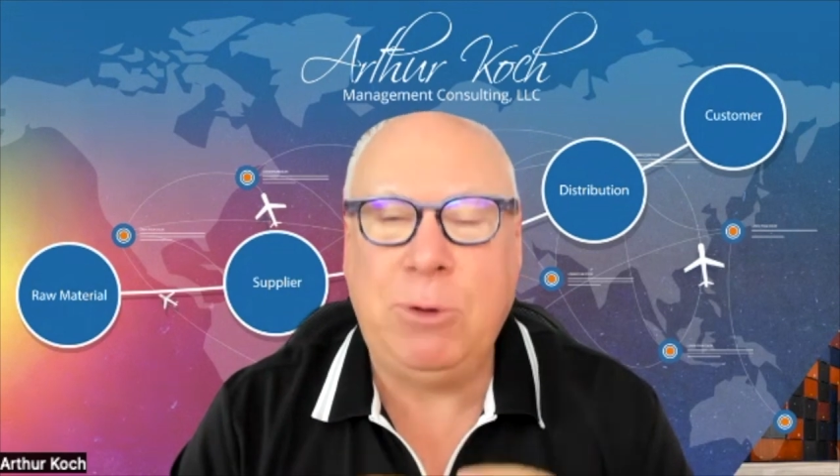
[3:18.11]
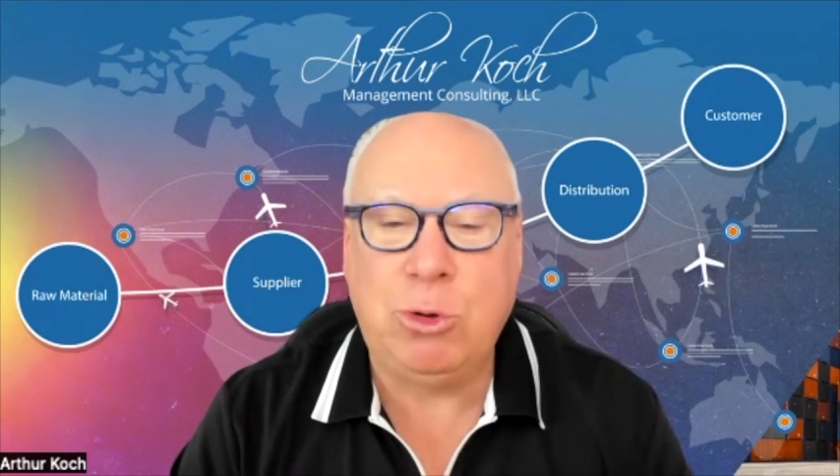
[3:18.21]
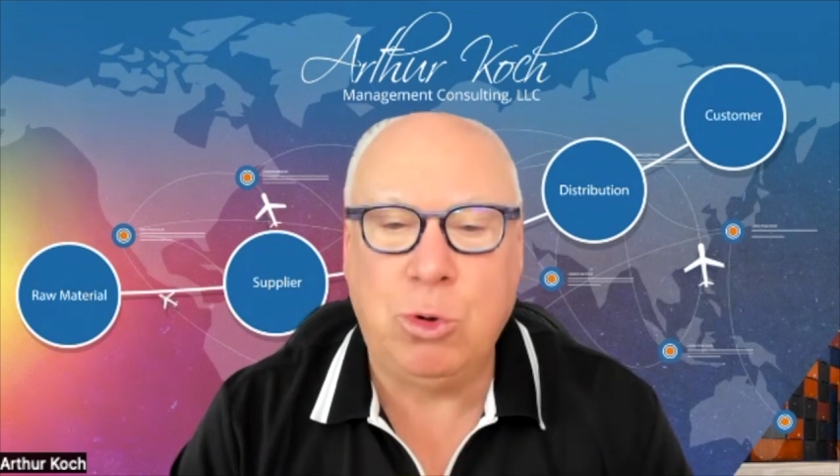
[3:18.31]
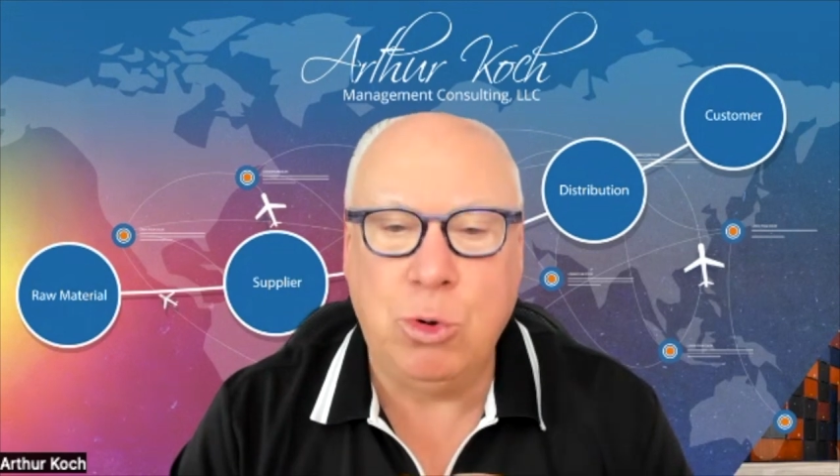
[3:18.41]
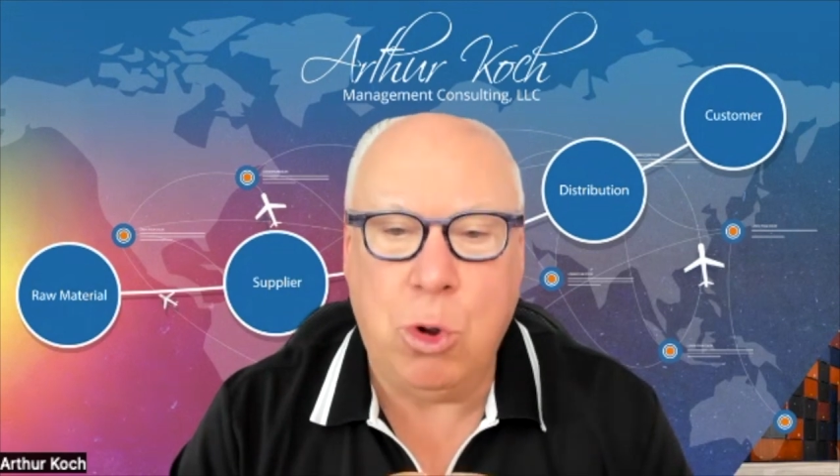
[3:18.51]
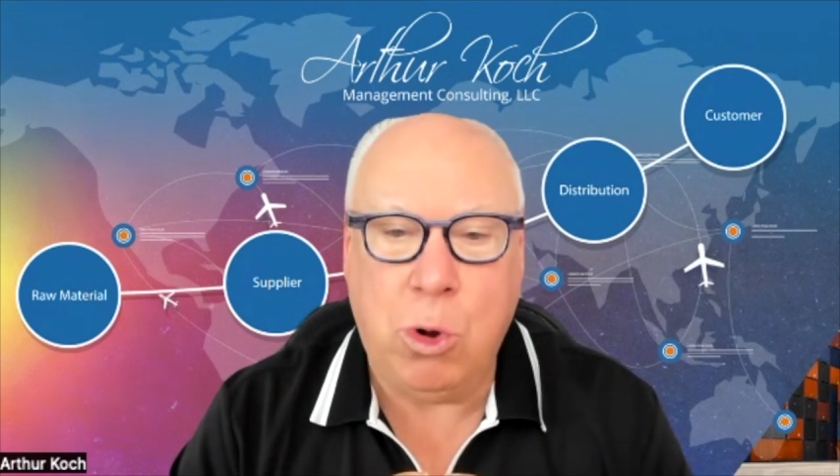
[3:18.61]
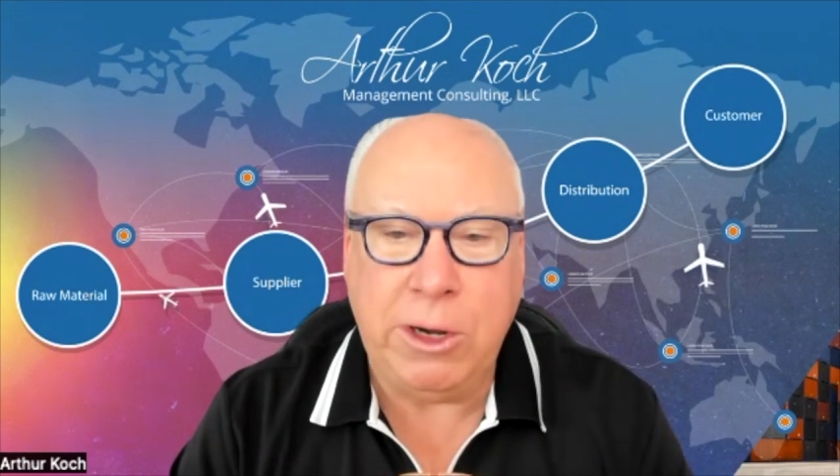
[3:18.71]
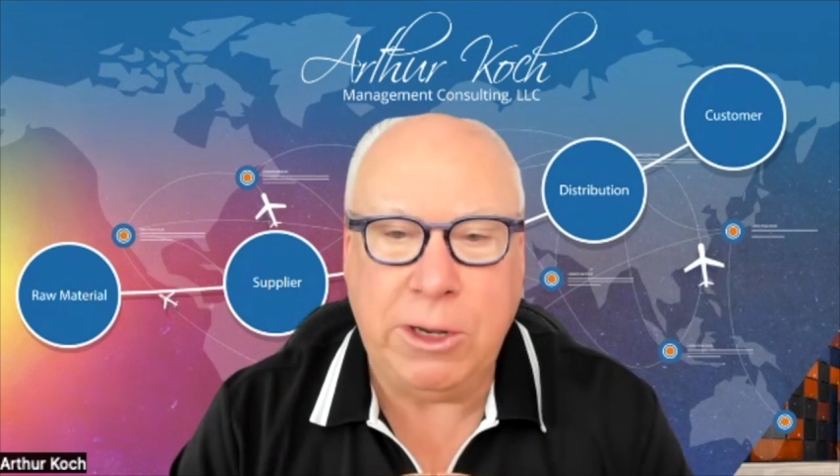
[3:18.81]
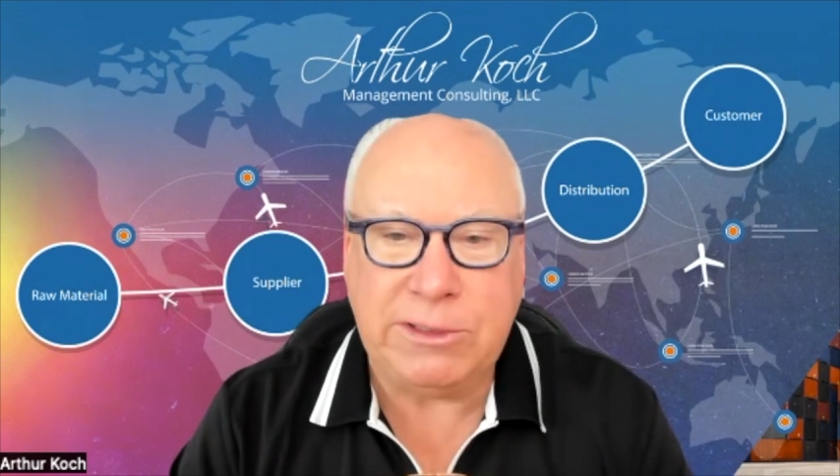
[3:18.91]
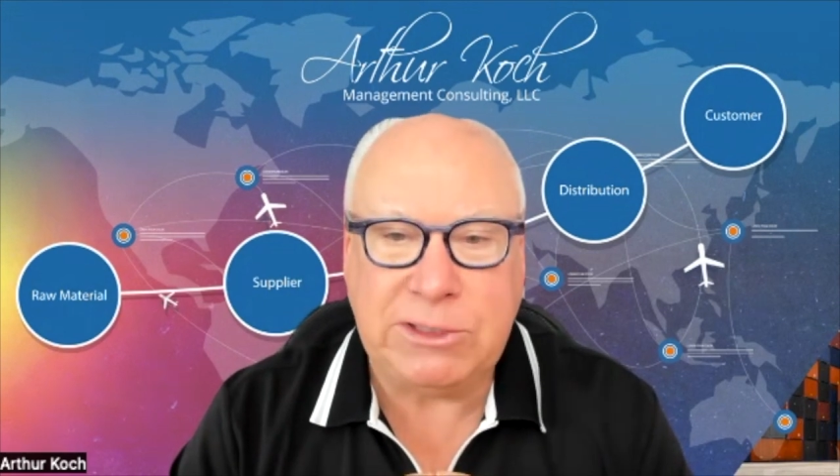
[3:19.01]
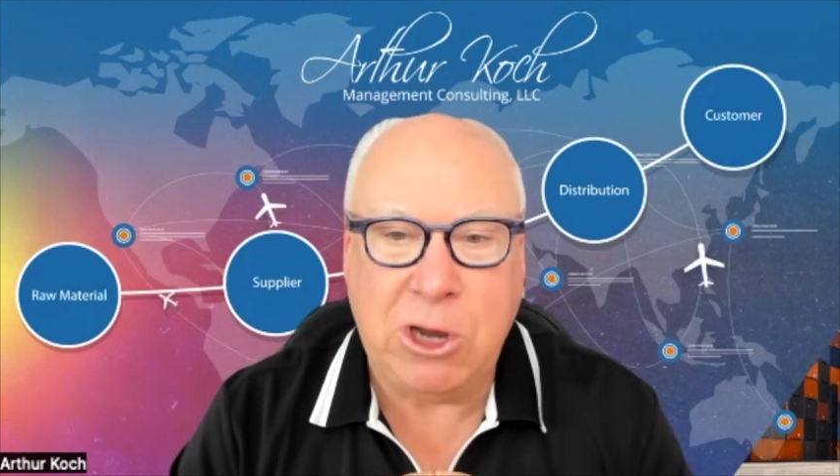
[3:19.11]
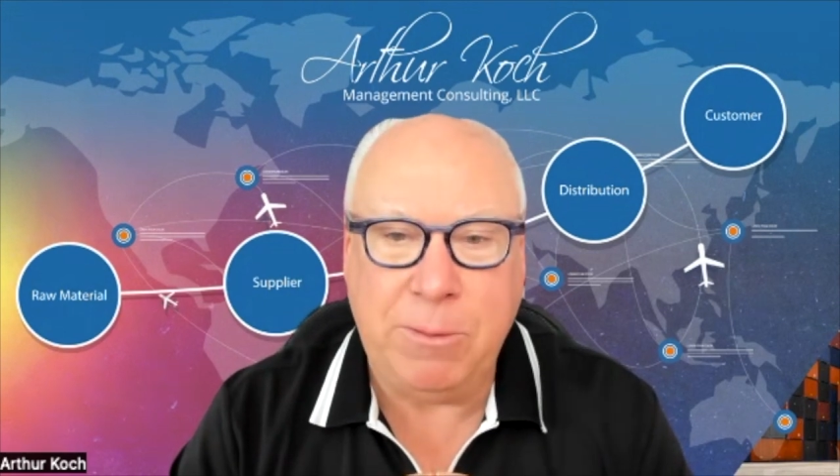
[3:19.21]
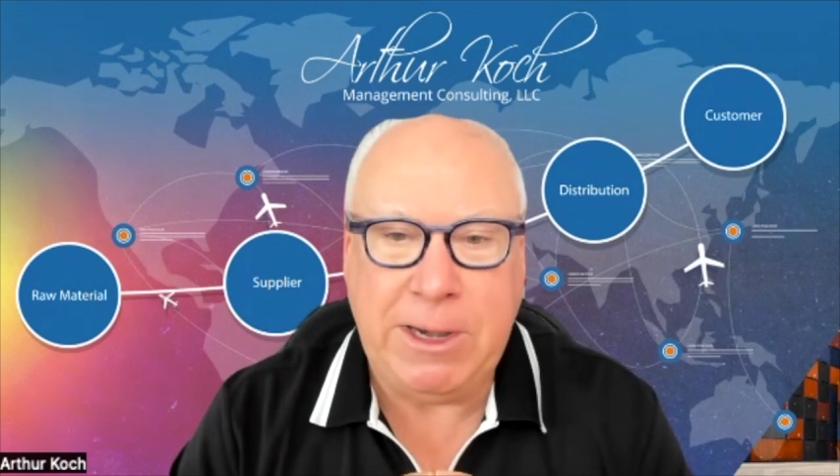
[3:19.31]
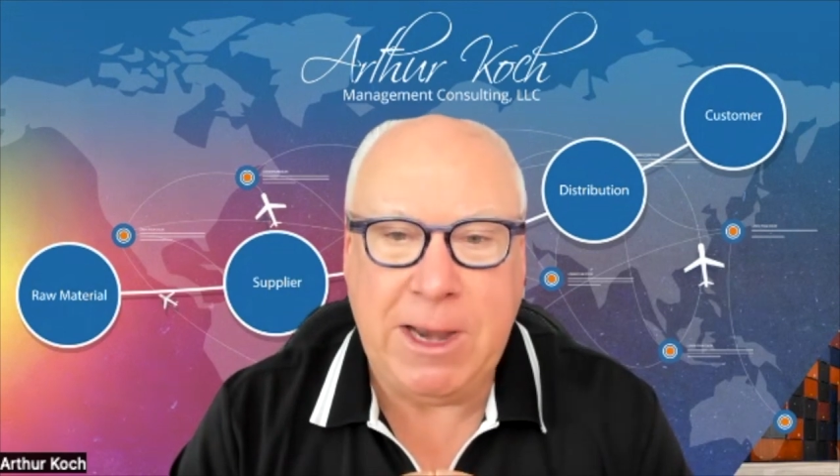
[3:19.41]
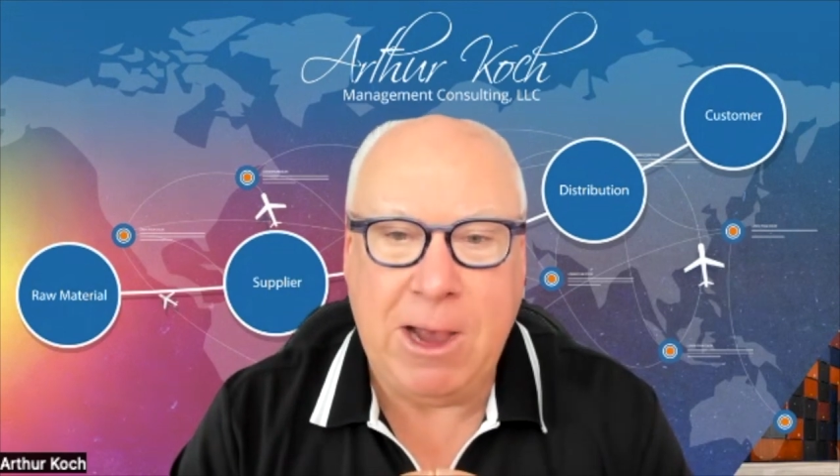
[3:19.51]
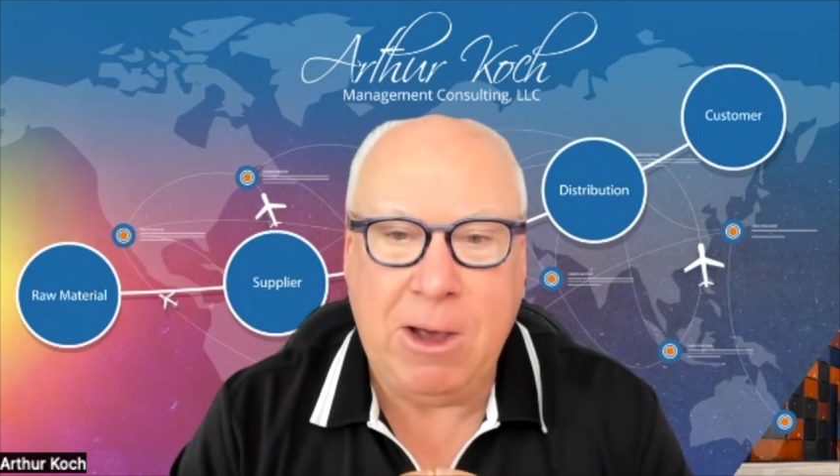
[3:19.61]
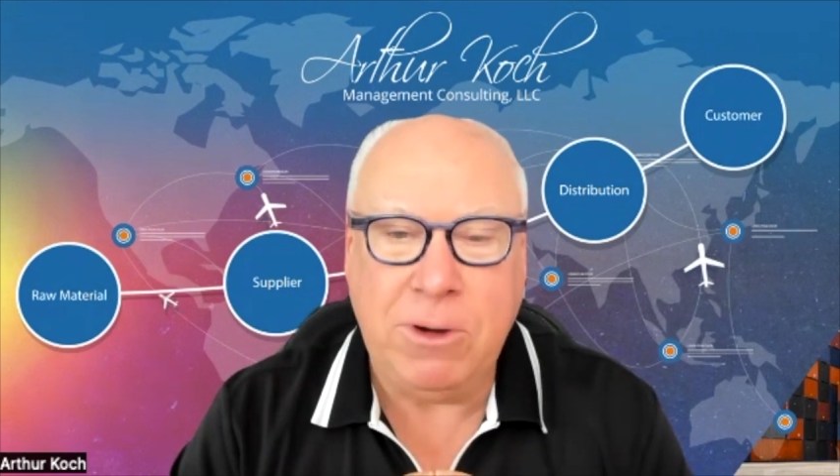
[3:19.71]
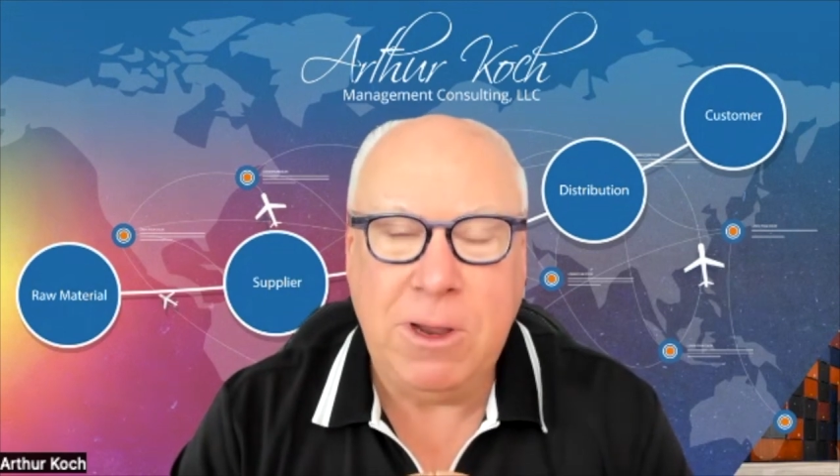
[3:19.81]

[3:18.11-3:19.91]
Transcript: crude oil is coming down.